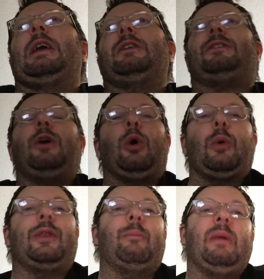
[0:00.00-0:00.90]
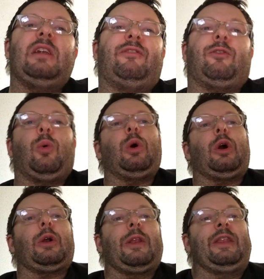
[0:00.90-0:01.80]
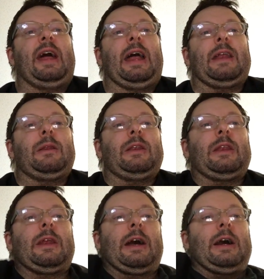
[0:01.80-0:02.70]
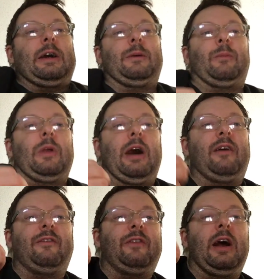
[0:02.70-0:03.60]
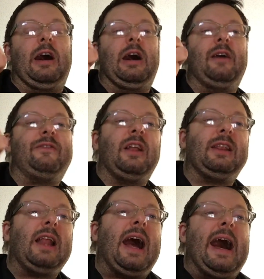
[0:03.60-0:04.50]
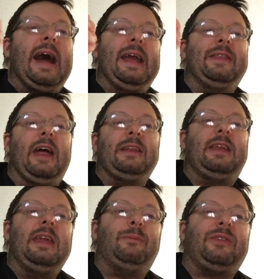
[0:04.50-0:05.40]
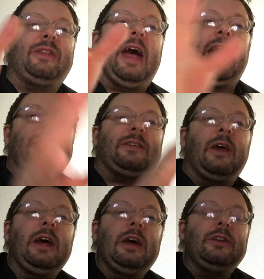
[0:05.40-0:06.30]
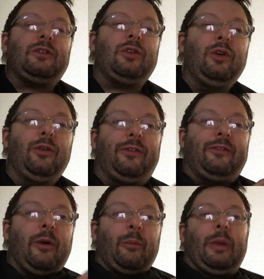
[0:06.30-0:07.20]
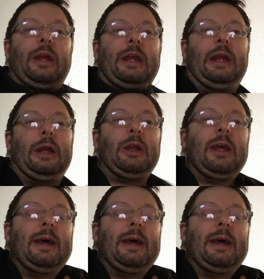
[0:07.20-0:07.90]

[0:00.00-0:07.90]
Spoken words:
So the metaphor that of the lie that keeps that truth from being